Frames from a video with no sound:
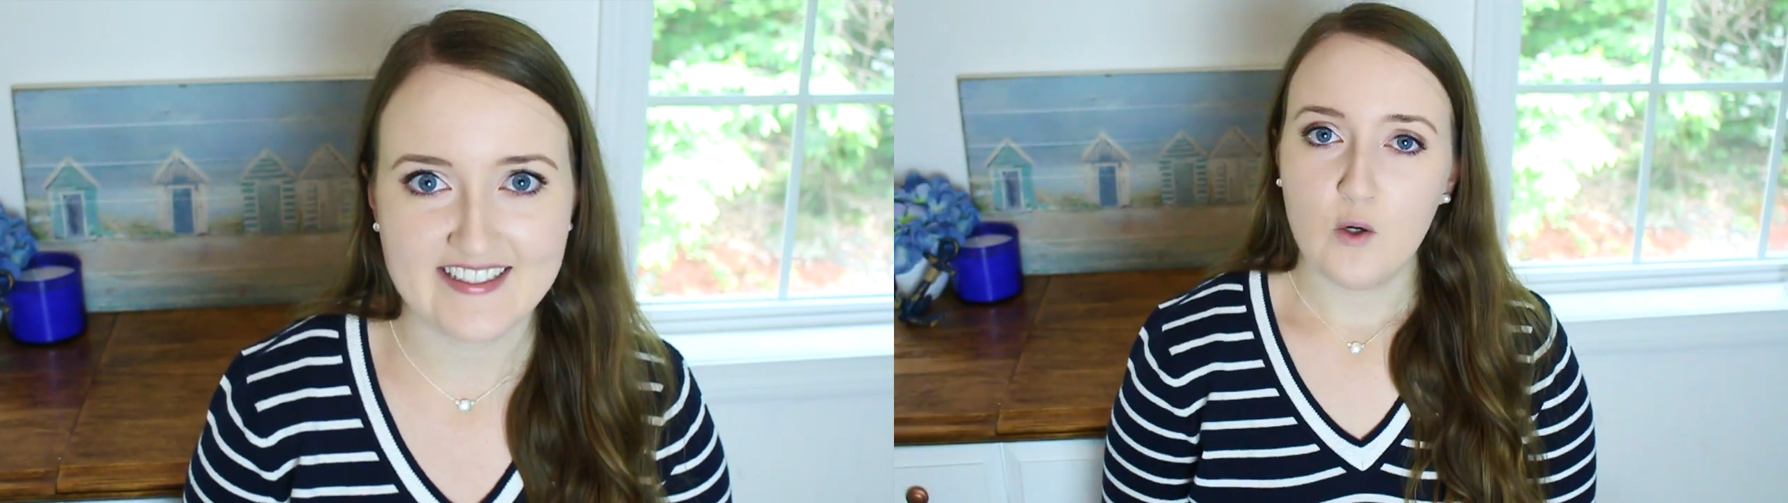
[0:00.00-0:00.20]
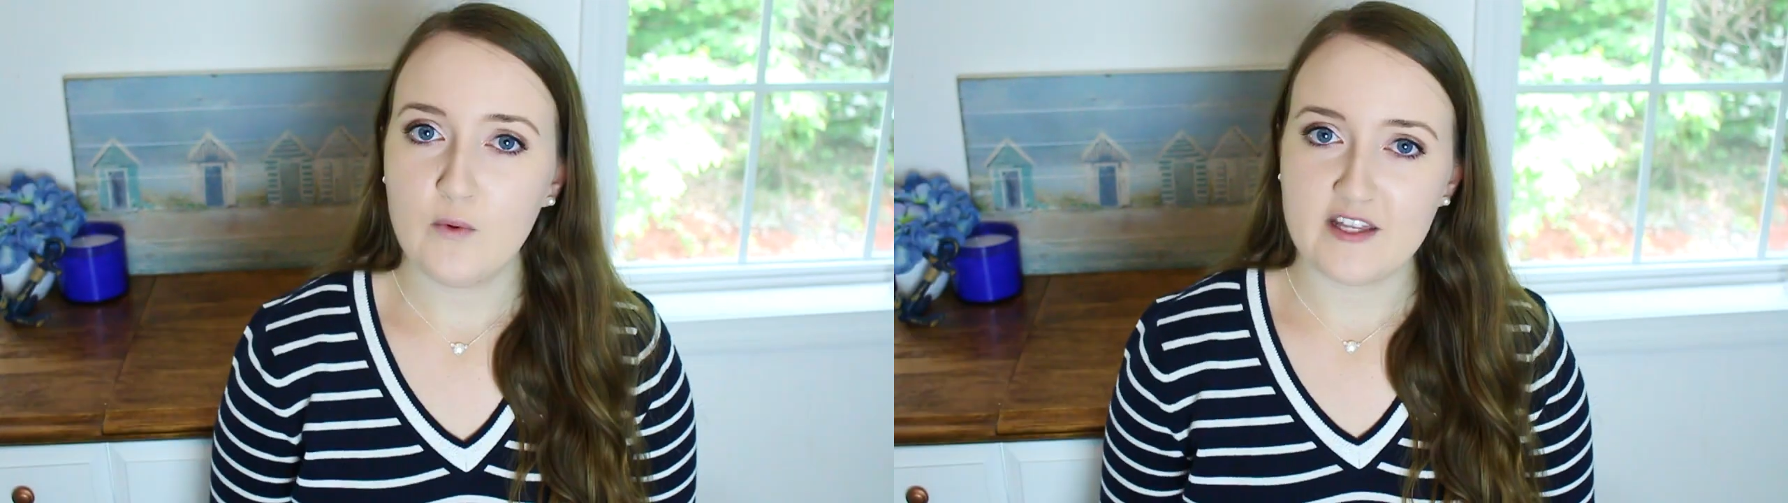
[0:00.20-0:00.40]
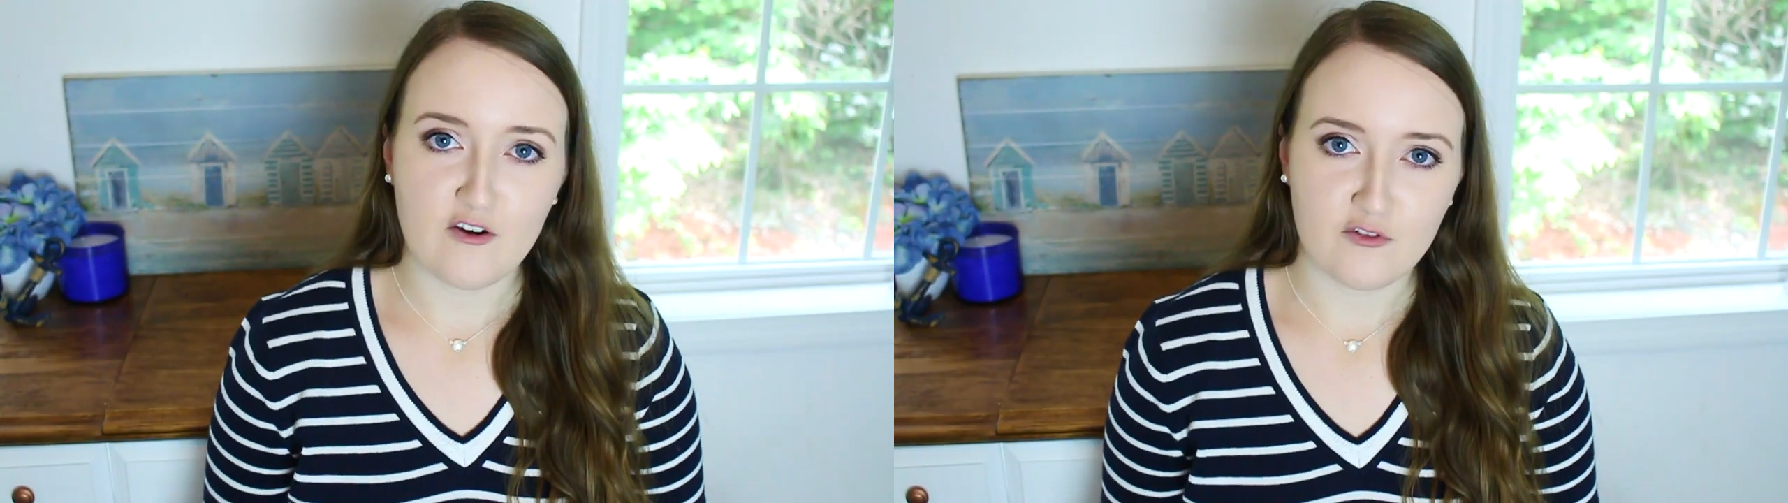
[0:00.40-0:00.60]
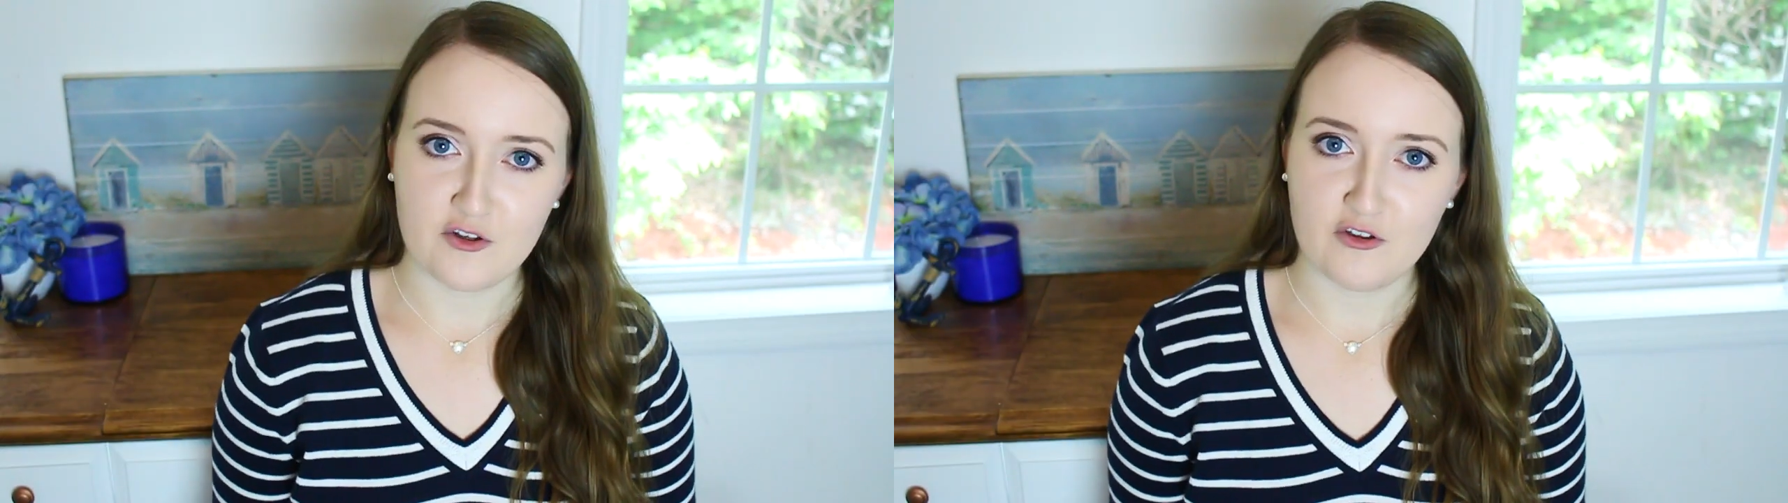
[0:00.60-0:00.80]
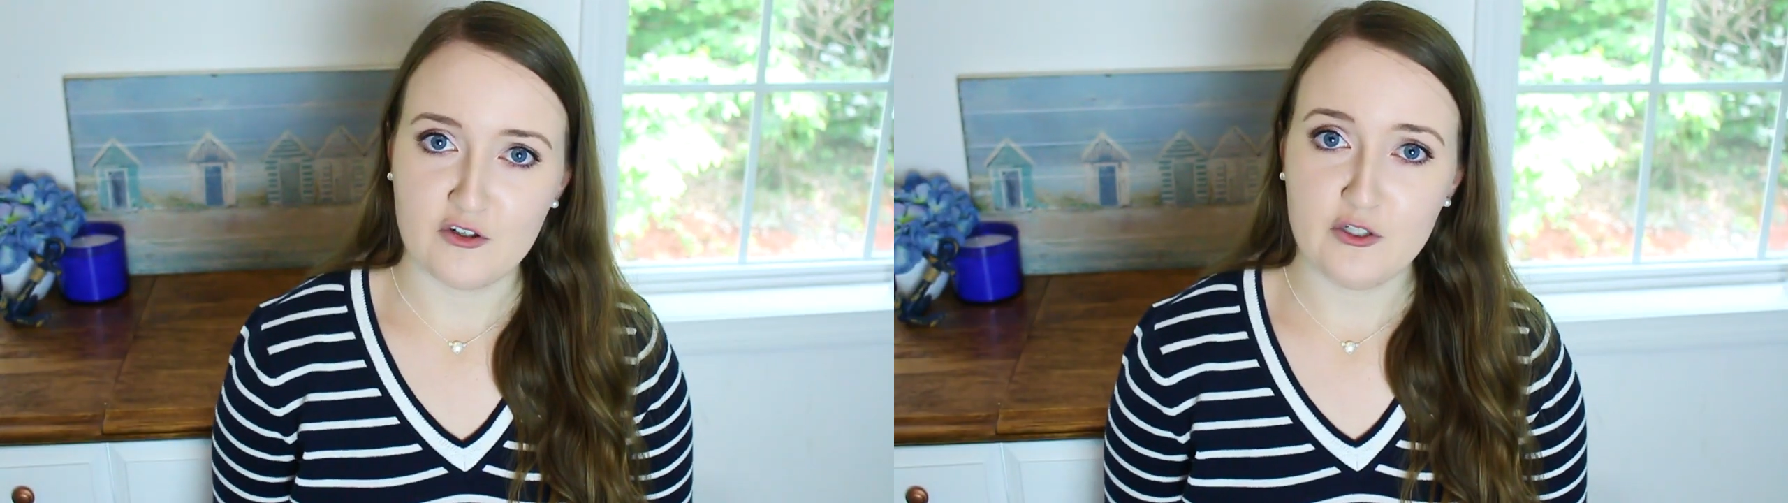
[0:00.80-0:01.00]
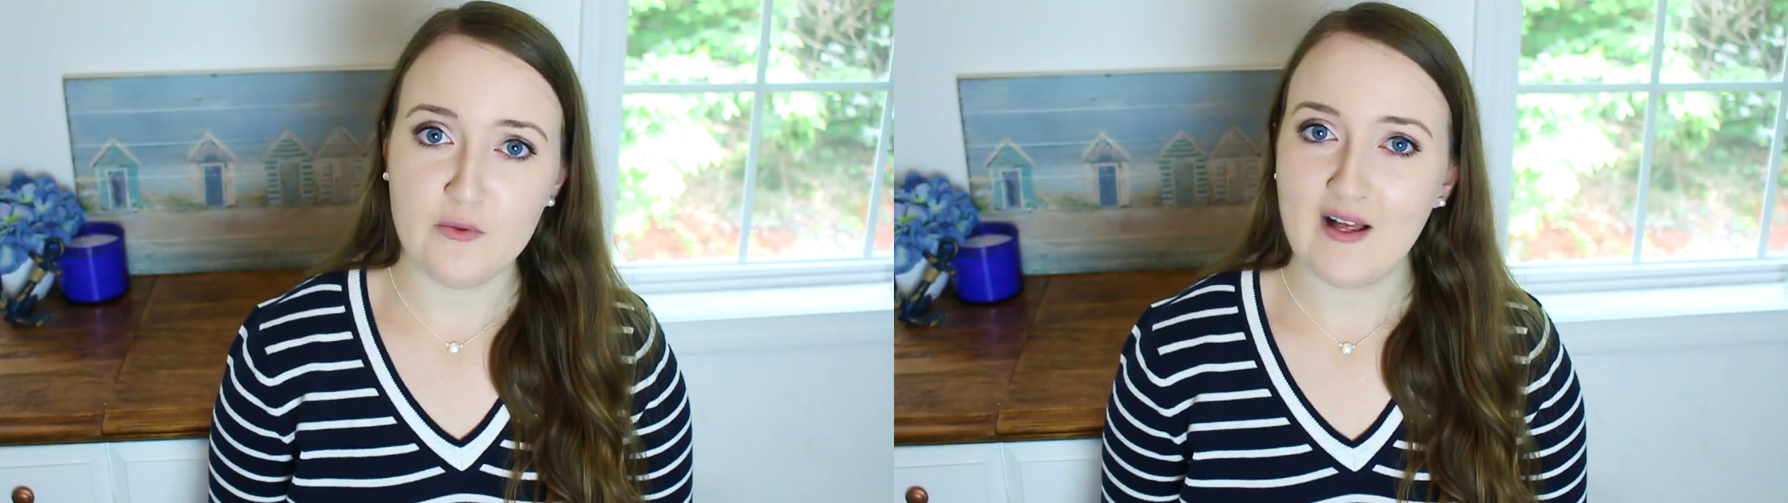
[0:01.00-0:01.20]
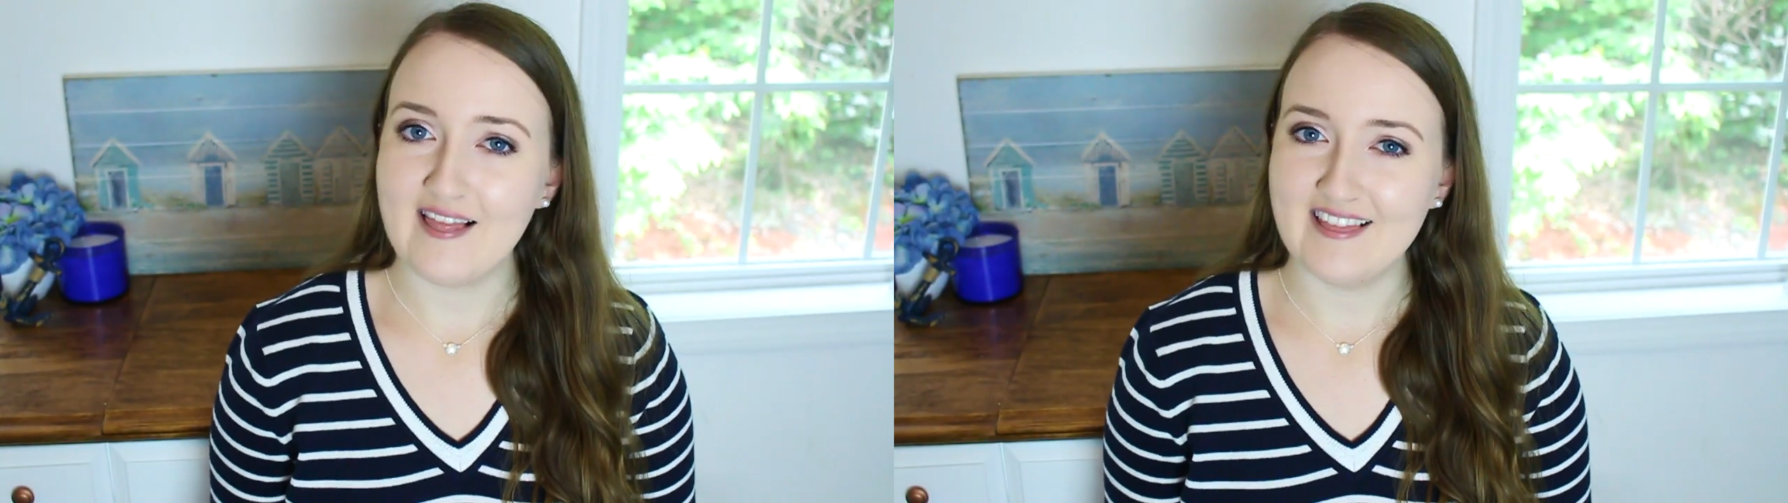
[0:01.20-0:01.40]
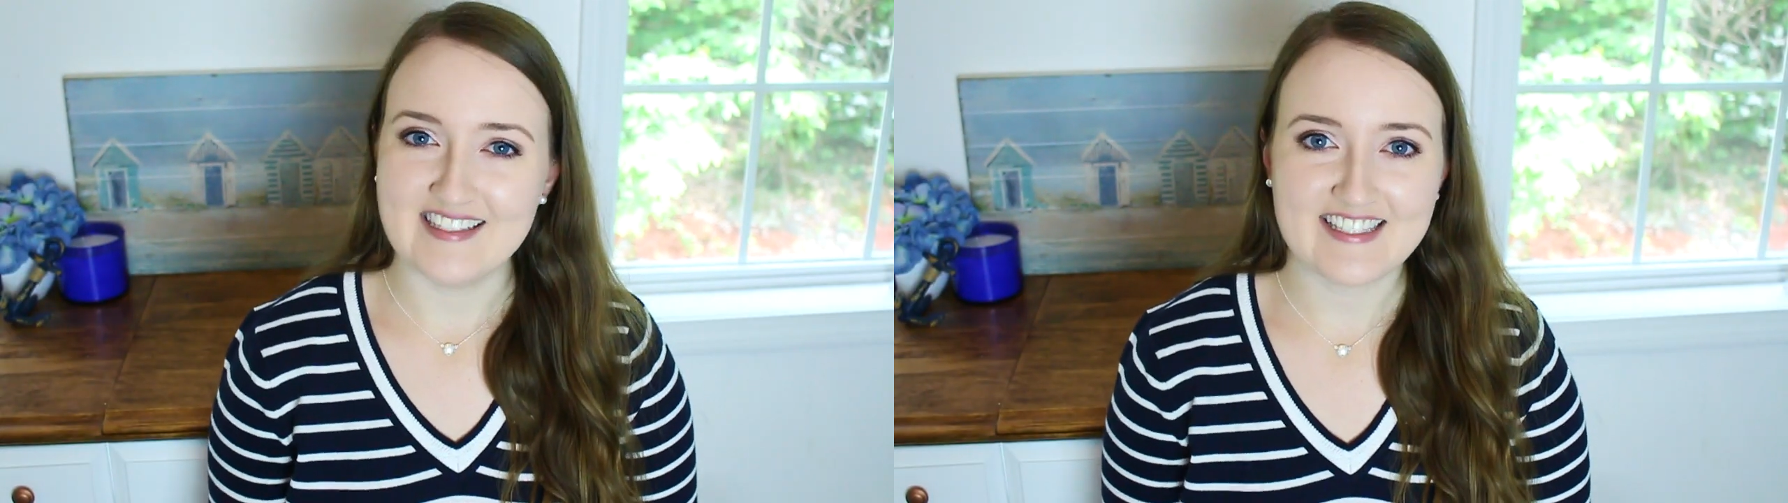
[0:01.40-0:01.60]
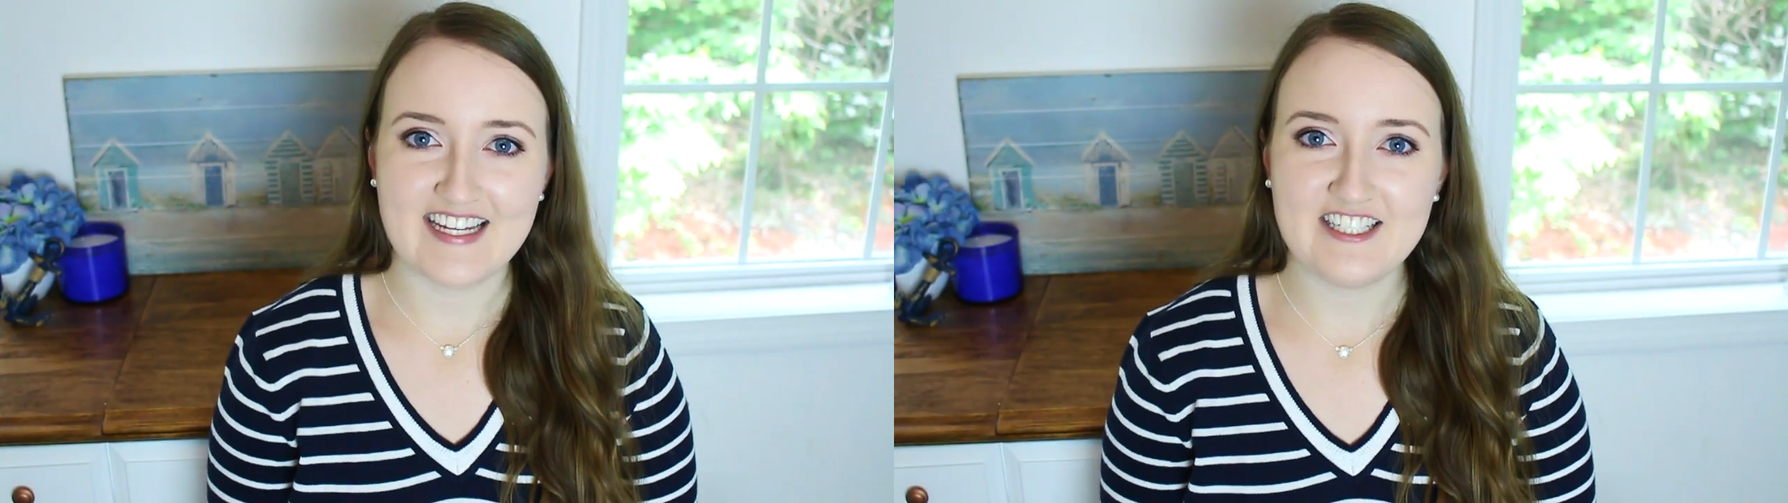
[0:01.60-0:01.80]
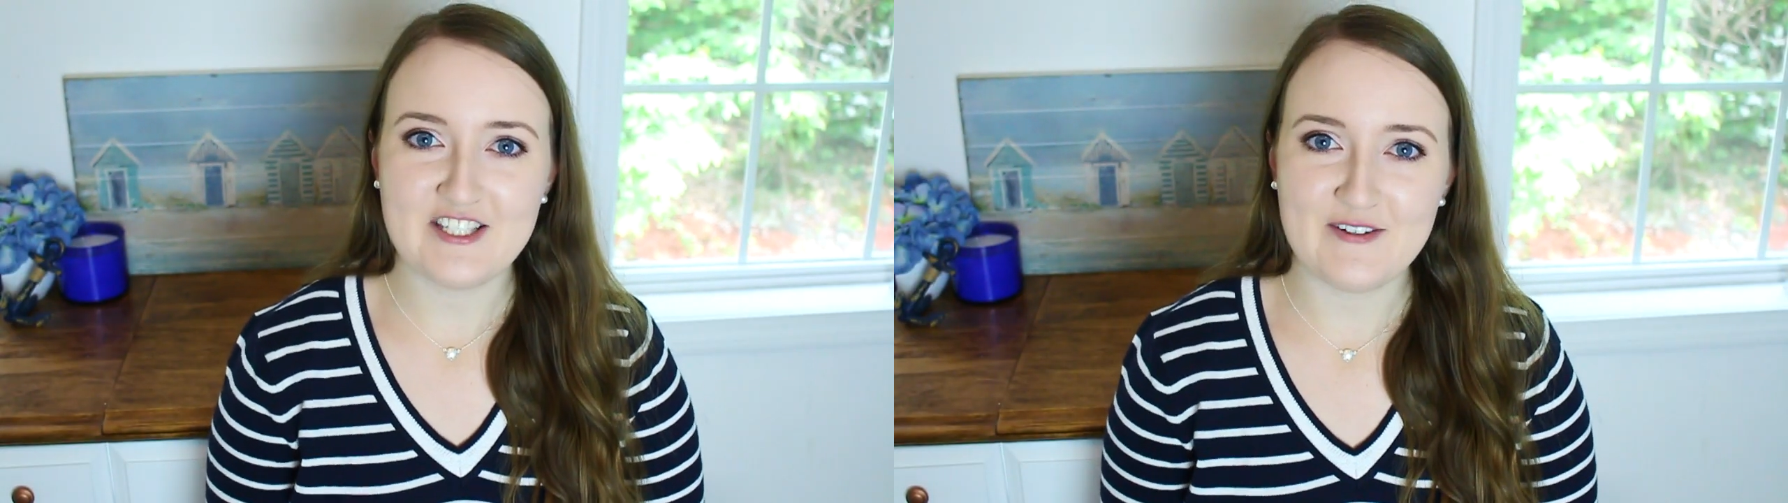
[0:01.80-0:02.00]
Without further ado, let's
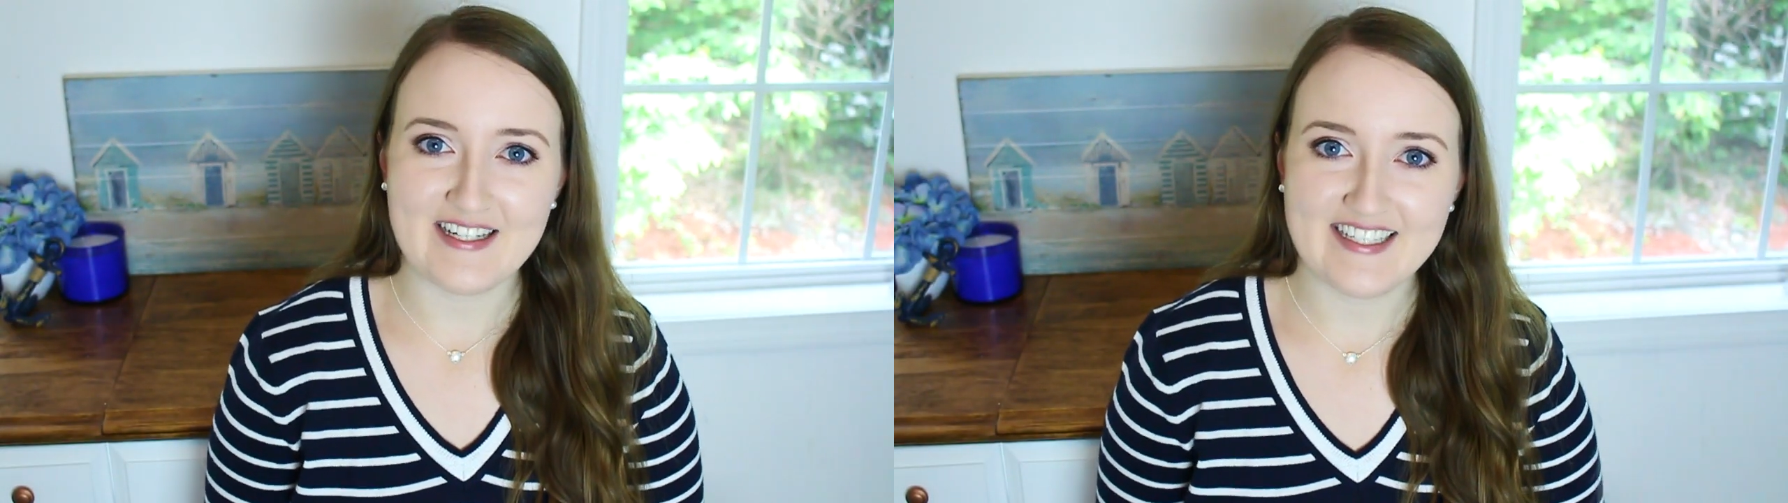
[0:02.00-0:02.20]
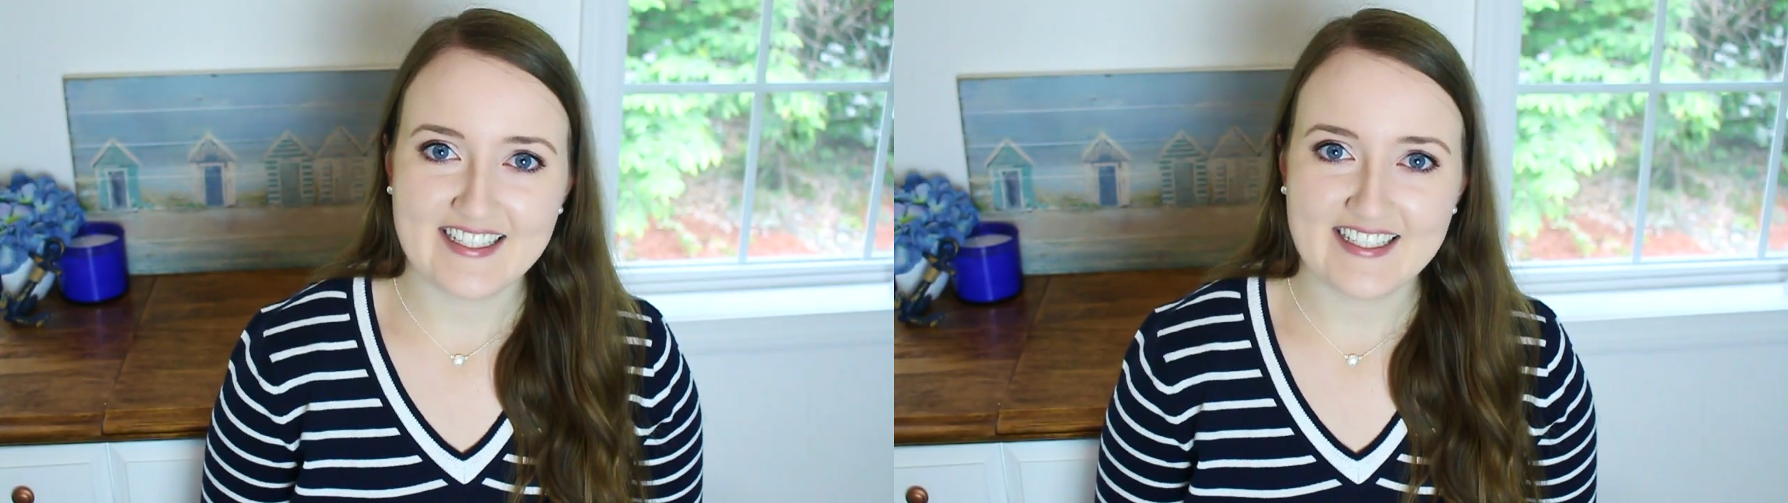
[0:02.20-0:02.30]
get into it.